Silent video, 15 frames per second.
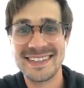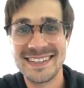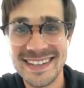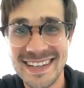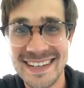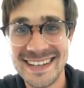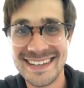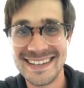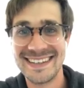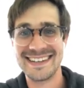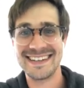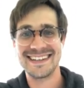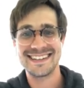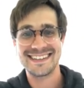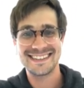
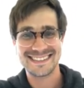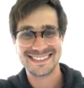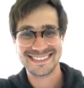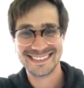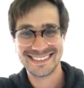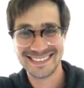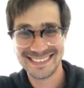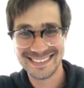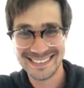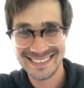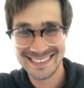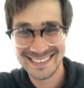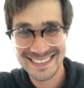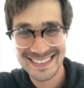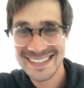
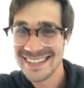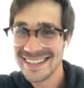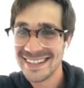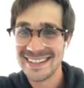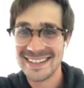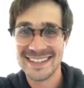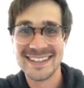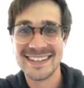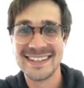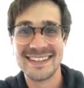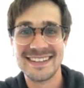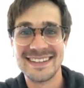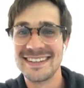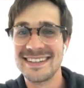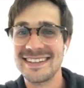
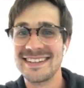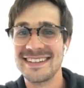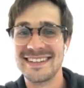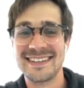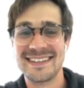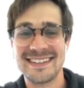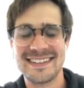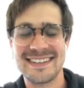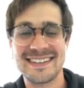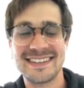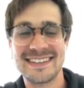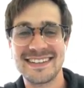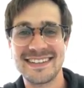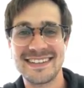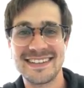
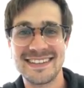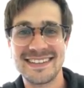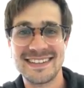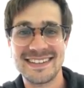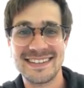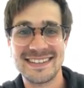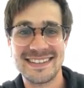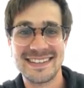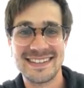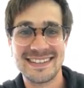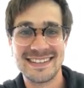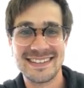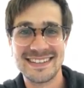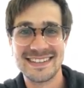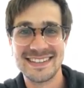
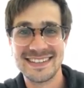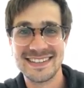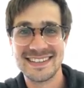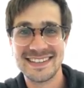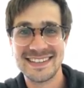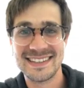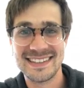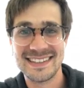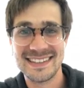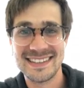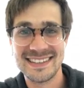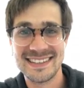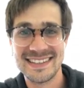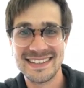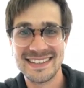
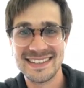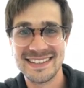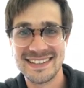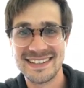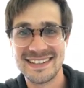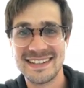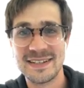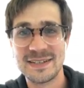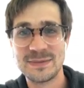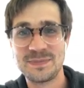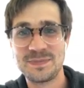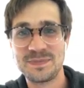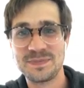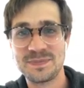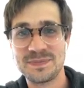
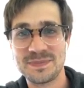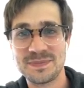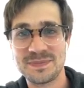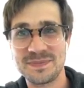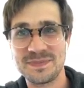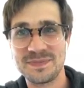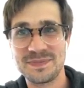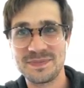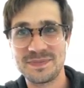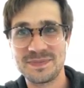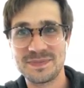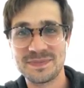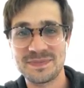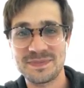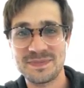This person isn't speaking.